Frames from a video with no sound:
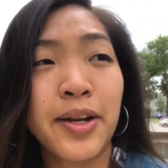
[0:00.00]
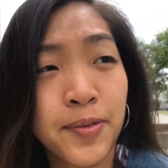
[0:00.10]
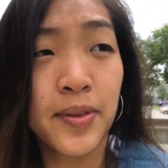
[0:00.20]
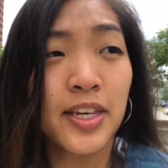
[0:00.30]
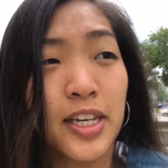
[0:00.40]
I
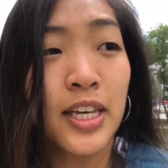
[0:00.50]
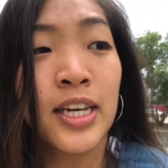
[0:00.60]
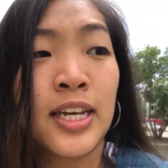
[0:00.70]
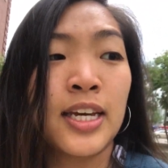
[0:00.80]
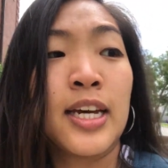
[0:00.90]
don't think
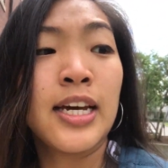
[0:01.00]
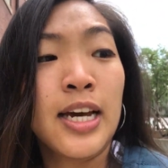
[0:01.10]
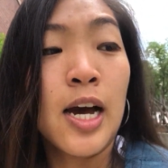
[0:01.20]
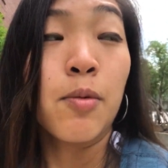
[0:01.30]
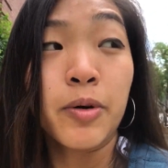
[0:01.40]

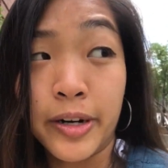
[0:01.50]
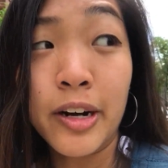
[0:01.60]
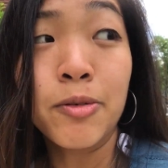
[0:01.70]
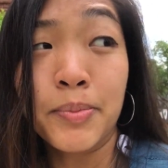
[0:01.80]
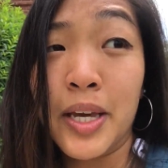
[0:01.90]
we're
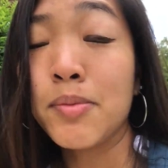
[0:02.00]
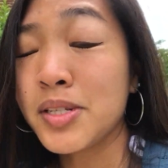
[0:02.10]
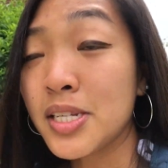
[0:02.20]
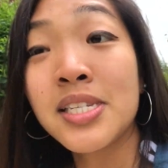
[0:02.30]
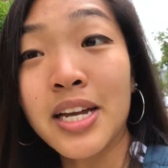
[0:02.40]
going to be able
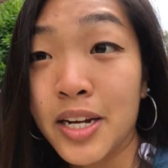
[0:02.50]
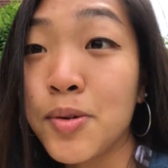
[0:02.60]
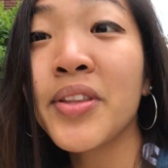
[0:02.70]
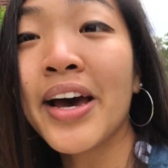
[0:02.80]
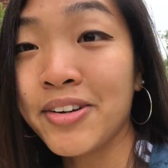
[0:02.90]
to study
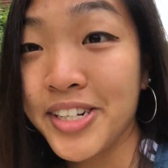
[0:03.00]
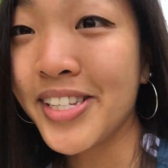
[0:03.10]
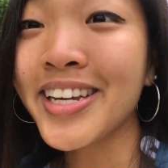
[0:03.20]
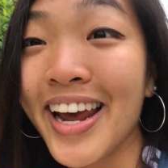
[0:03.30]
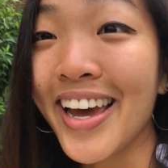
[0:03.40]
without it
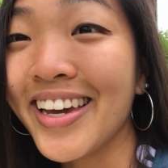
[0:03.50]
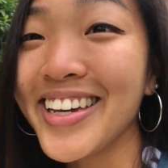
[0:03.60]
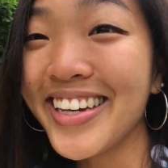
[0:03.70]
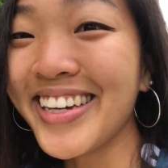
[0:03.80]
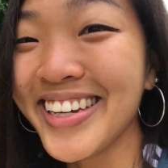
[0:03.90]
today.
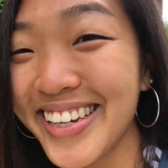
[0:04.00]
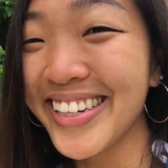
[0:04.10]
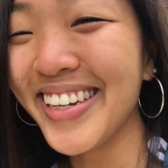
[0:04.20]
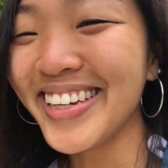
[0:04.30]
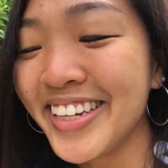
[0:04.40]

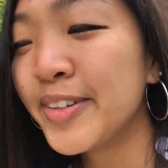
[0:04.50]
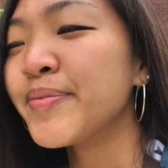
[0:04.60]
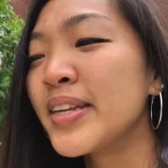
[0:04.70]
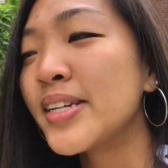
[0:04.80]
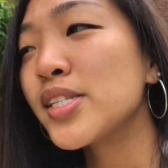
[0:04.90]

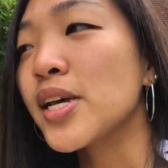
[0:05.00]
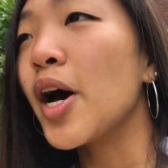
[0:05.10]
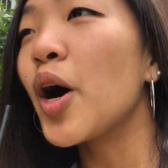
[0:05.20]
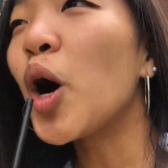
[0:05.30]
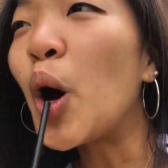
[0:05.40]

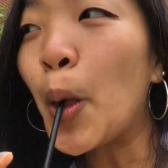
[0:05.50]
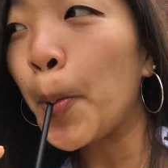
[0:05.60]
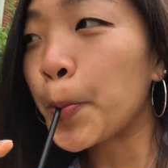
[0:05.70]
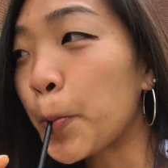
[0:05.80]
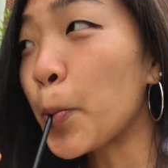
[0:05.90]
So
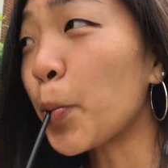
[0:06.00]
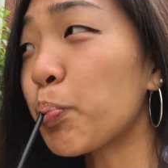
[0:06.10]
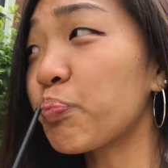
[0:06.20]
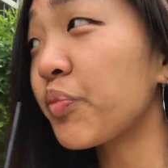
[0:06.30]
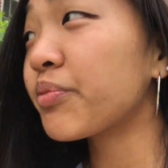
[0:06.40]

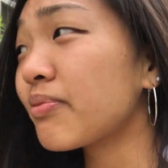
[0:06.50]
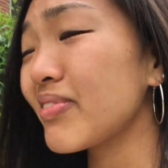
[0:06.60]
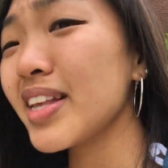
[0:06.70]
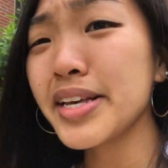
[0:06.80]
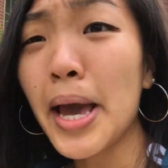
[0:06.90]

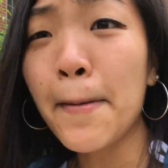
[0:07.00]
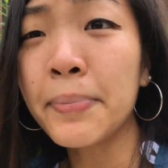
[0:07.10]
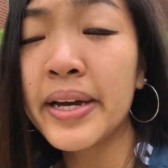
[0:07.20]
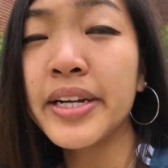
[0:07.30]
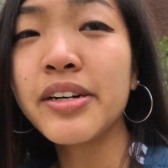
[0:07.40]
yeah,
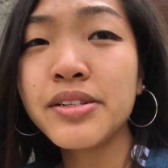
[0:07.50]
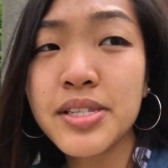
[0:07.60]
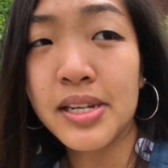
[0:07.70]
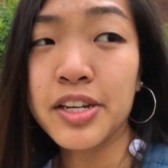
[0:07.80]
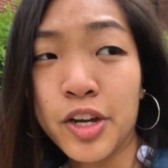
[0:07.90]
planning on
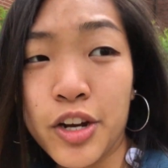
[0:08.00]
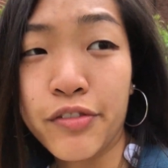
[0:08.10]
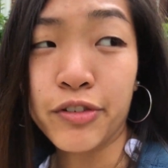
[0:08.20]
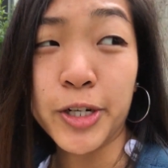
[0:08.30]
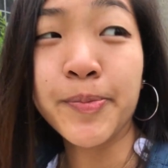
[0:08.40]
staying here
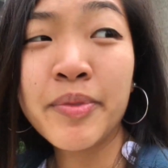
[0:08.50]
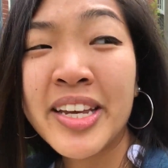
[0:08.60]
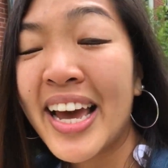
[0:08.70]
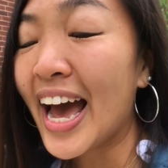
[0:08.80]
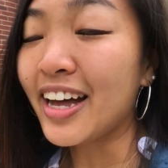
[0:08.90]
for
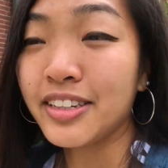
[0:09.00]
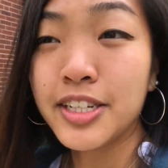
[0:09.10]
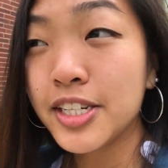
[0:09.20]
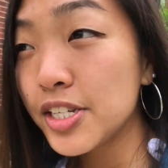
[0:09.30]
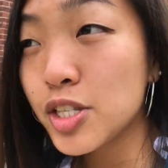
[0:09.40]
at
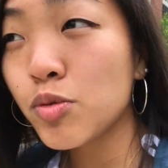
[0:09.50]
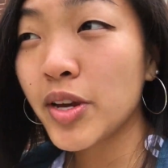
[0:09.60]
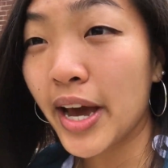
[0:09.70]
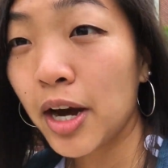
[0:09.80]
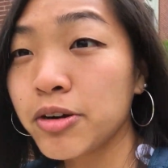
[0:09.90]
least
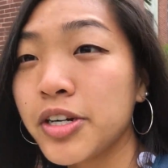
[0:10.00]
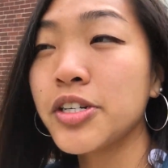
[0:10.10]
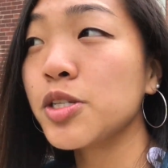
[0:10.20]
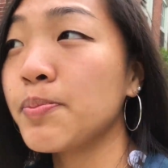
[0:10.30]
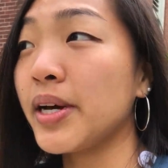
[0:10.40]
3
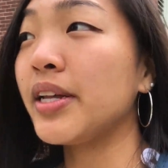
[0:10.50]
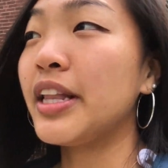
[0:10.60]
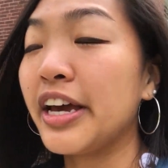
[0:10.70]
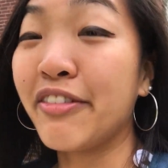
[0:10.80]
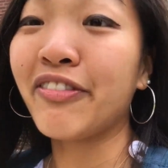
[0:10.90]
hours, but
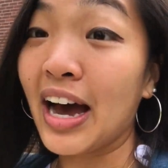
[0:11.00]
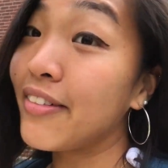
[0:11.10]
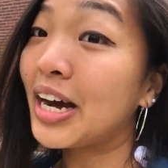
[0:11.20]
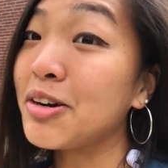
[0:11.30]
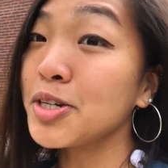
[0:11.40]
like
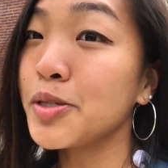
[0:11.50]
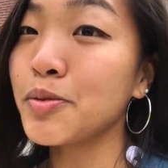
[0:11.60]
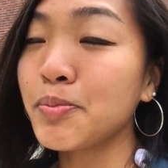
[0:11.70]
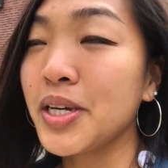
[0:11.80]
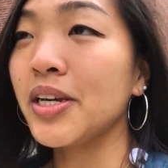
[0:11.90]
5 hours
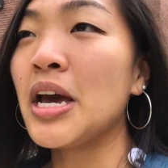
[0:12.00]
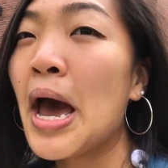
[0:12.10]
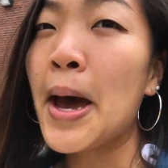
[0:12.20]
would be